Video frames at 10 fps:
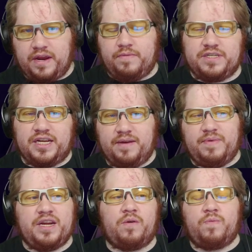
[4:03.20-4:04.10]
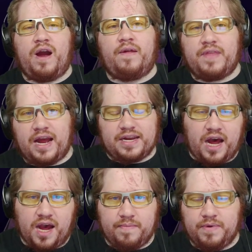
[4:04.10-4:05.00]
It was a limited around that
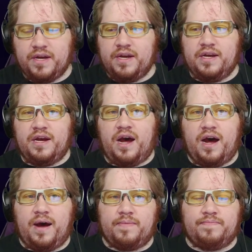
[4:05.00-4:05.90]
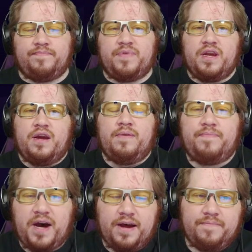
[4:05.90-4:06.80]
time.
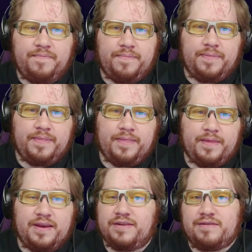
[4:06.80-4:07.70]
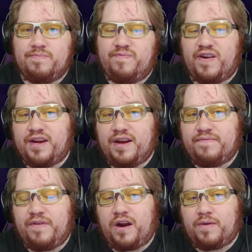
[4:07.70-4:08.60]
But he's, funny
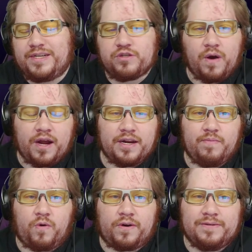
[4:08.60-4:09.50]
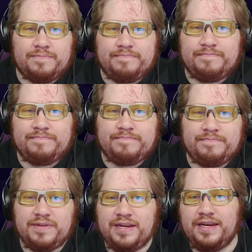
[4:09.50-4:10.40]
enough, not on my squad anymore.
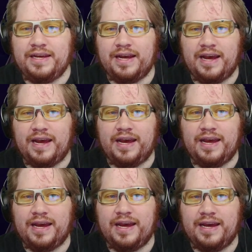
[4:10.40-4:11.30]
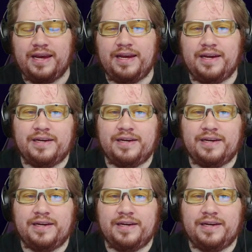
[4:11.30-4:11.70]
Yay.